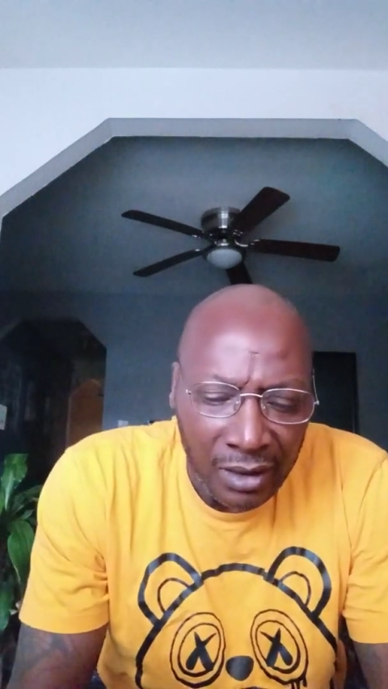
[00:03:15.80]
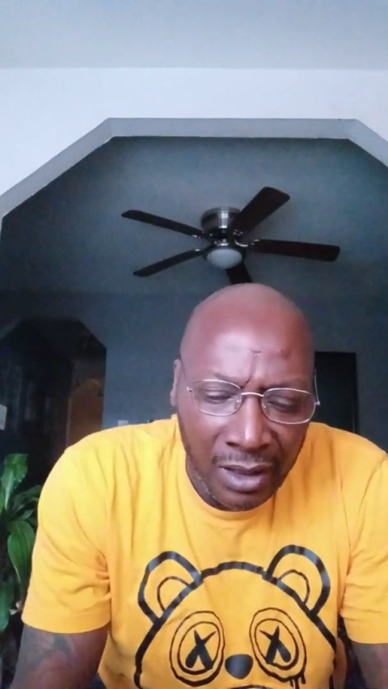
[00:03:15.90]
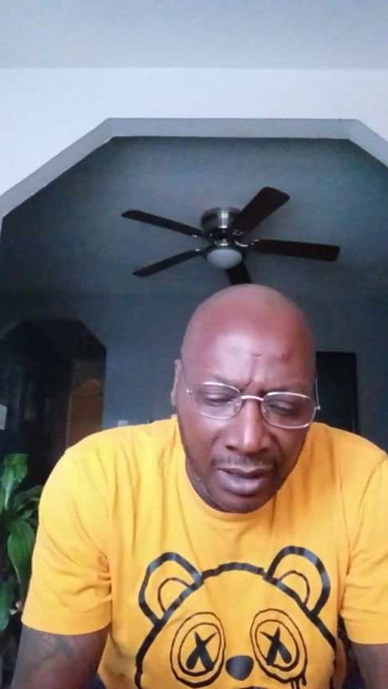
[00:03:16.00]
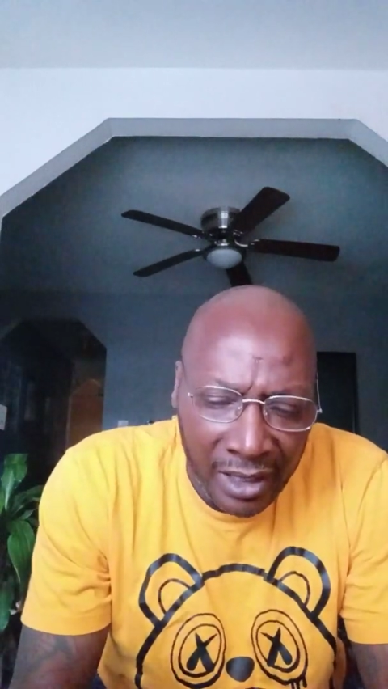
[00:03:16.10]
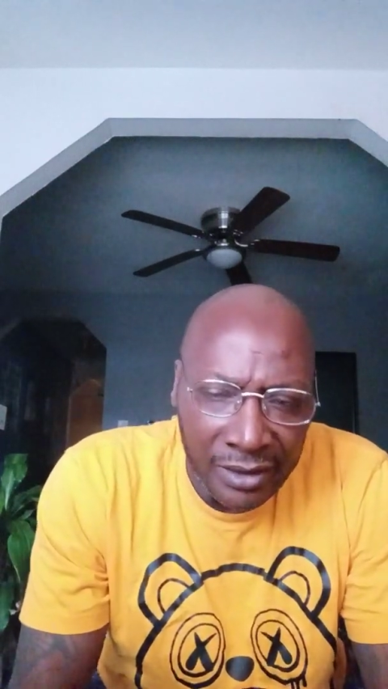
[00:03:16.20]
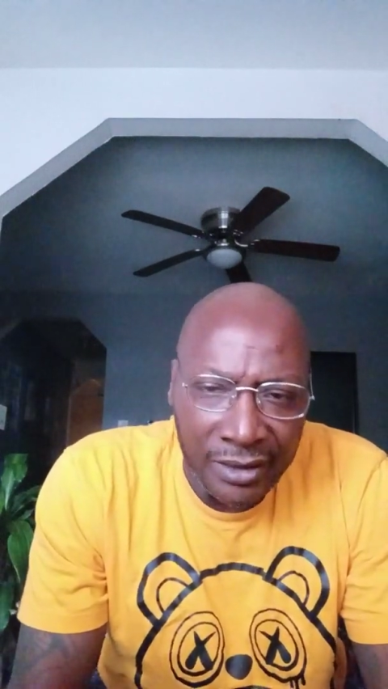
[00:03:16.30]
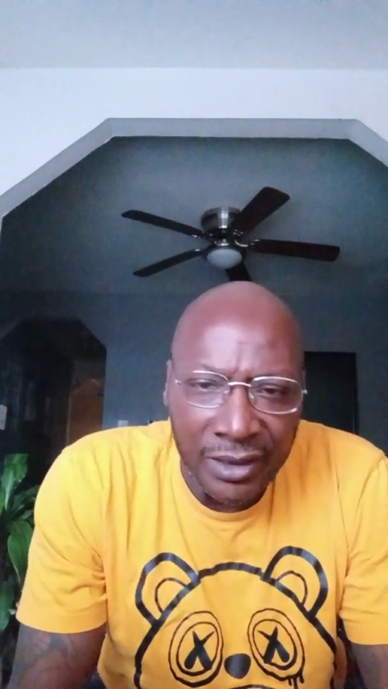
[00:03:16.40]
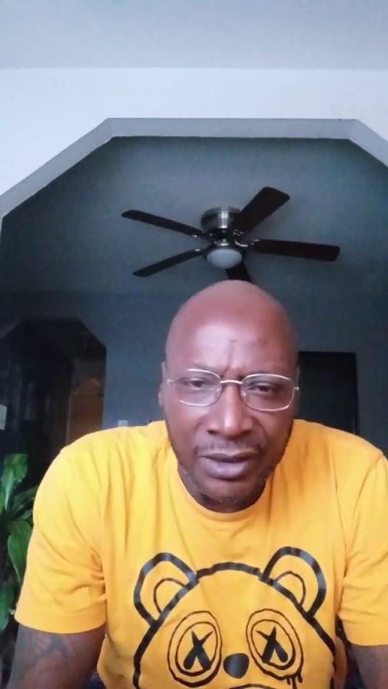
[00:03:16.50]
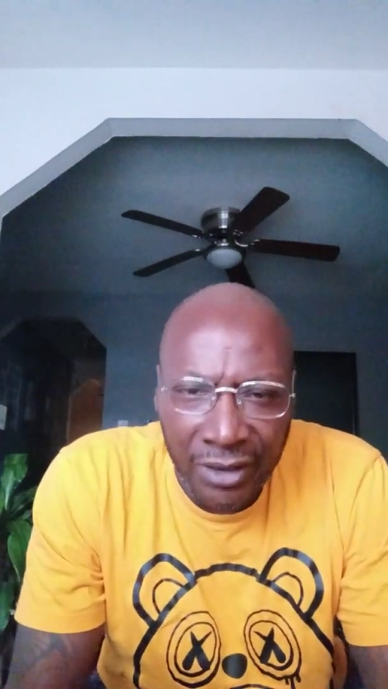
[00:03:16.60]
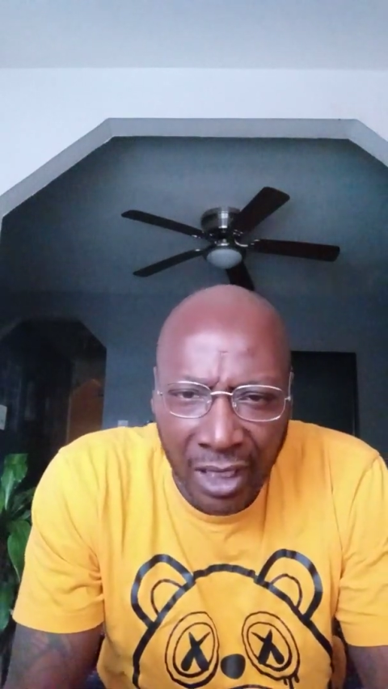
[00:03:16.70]
against
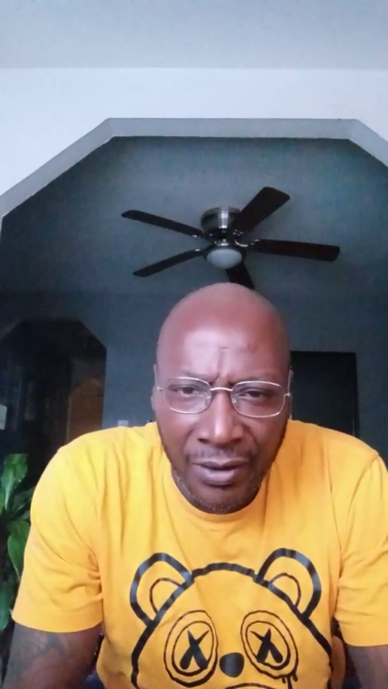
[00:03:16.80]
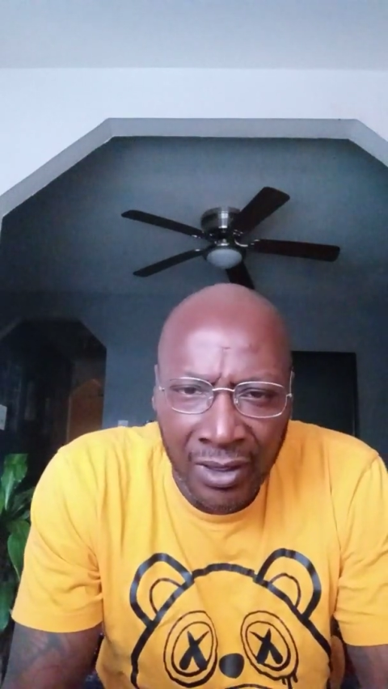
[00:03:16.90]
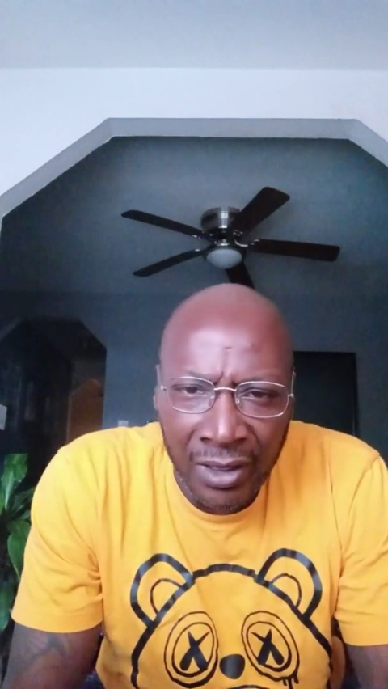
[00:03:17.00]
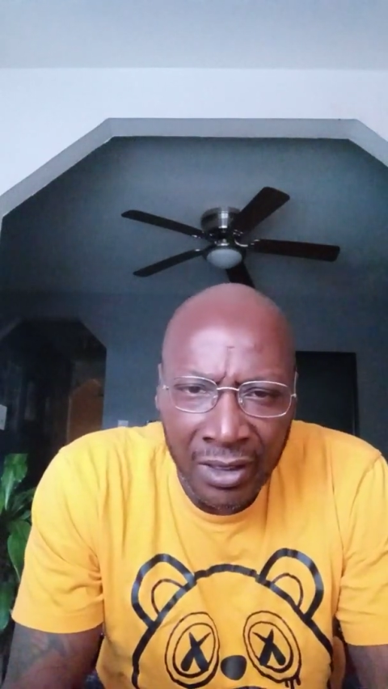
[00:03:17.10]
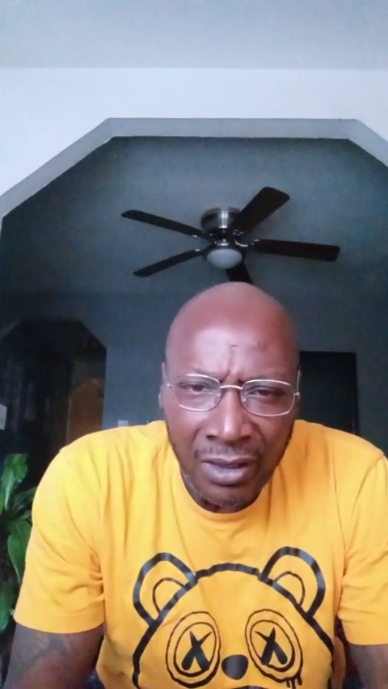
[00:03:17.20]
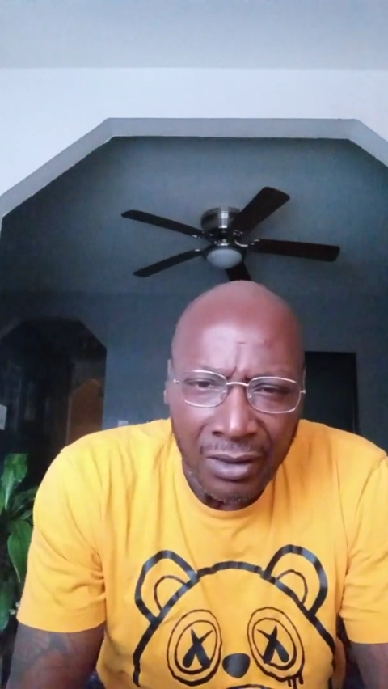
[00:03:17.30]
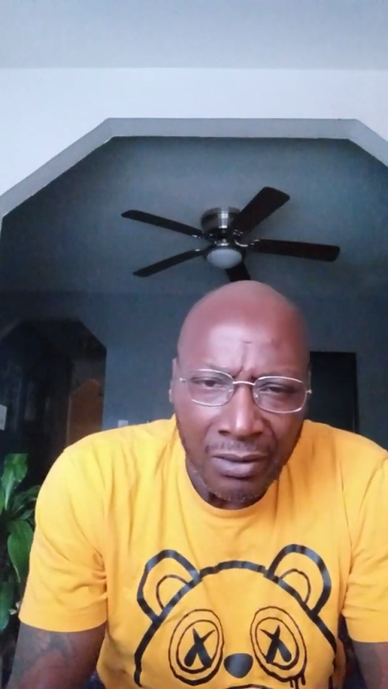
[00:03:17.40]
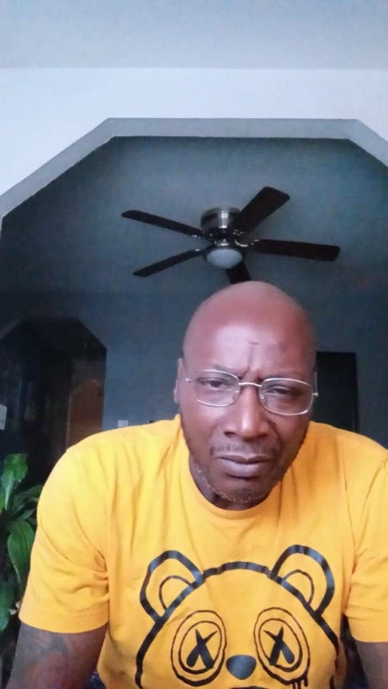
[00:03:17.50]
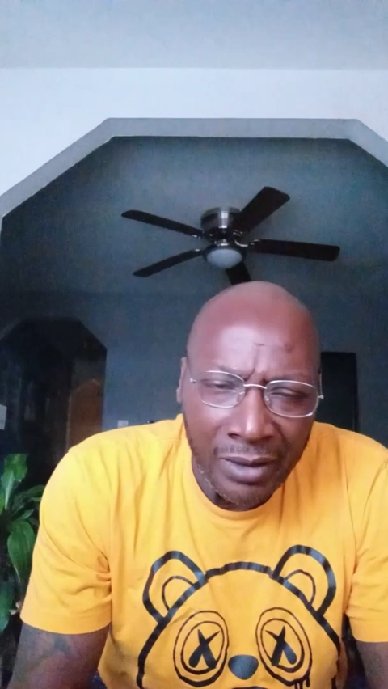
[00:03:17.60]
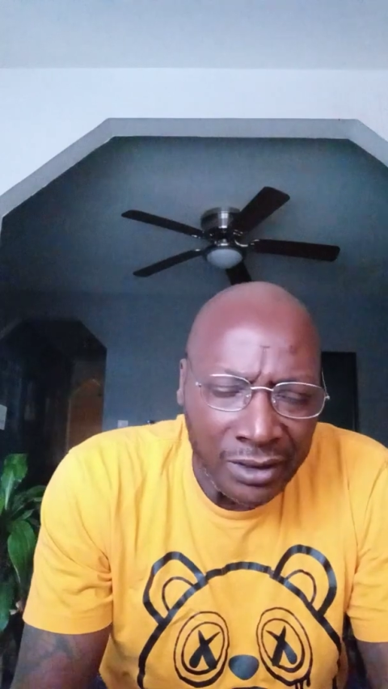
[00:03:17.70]
each other?
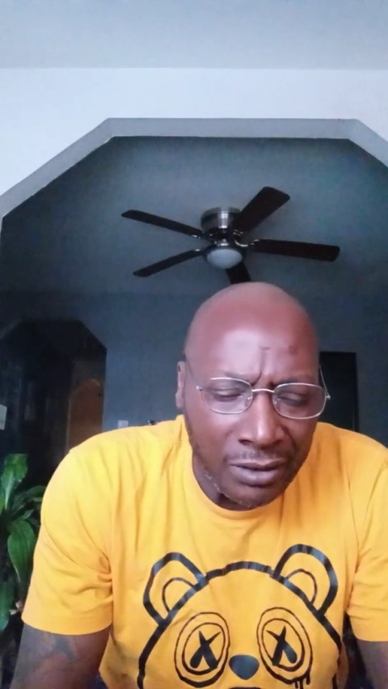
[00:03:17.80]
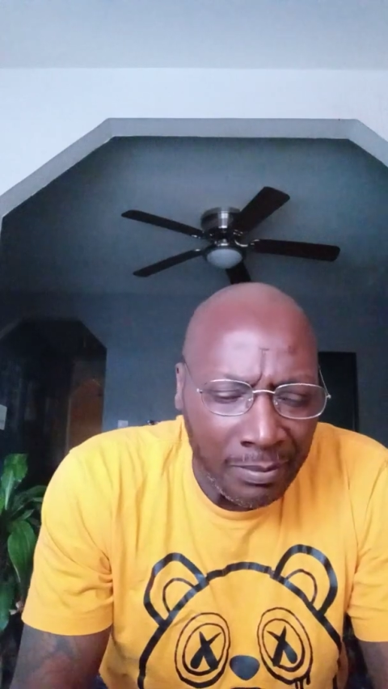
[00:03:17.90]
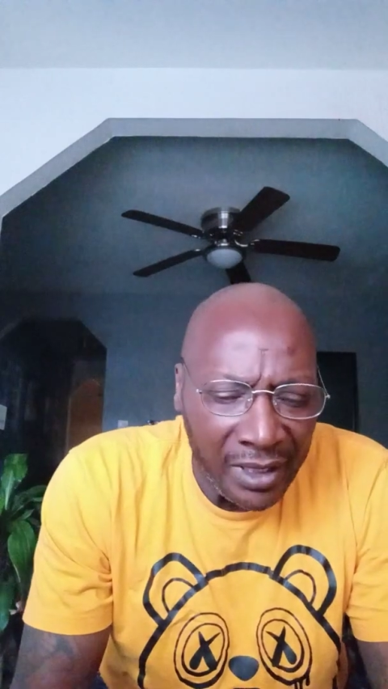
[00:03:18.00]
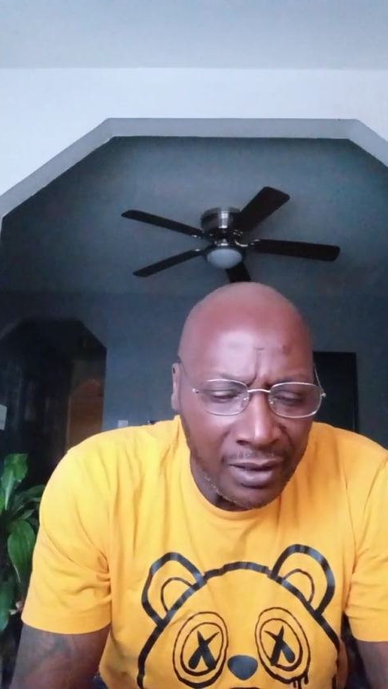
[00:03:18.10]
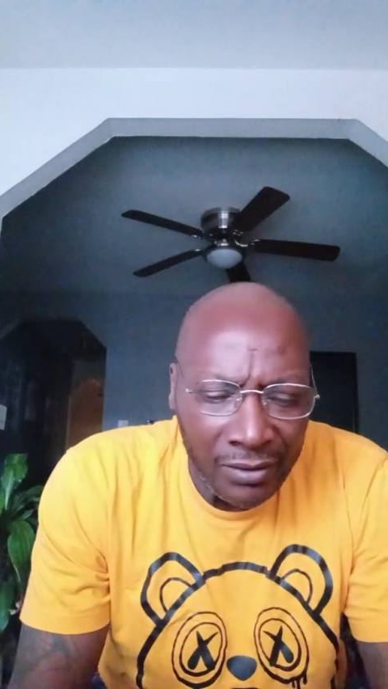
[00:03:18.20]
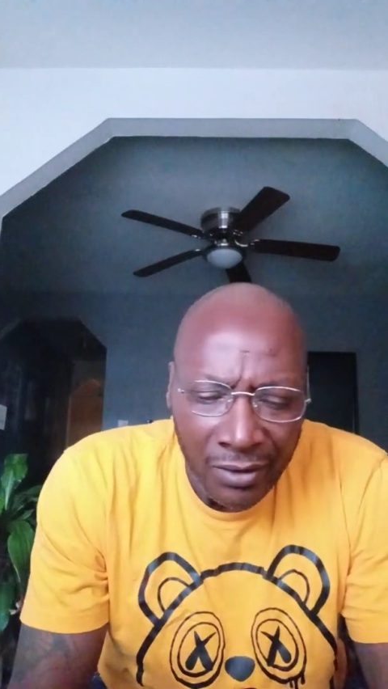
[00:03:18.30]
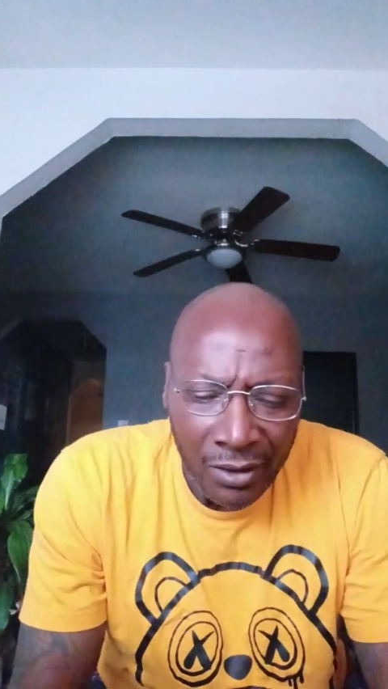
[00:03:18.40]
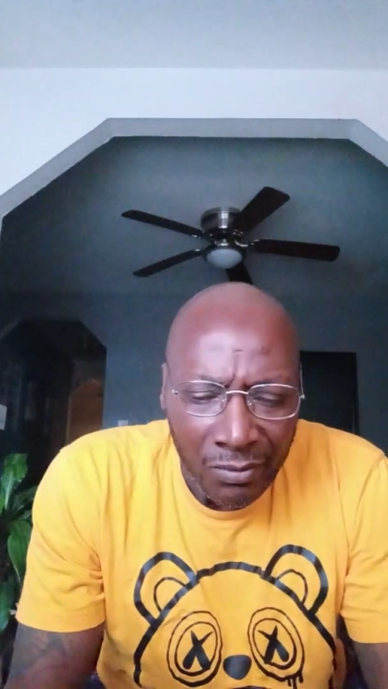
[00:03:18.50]
We should be